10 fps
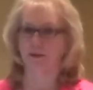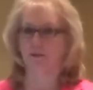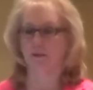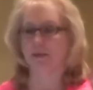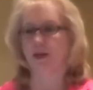
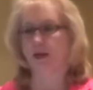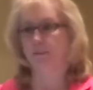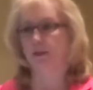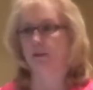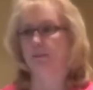If it was a
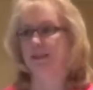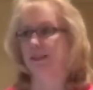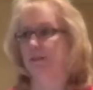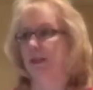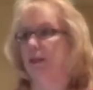
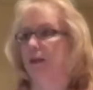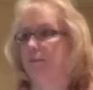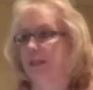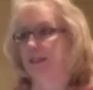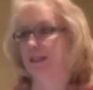hyperlipidemia and I
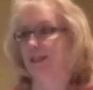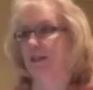missed it,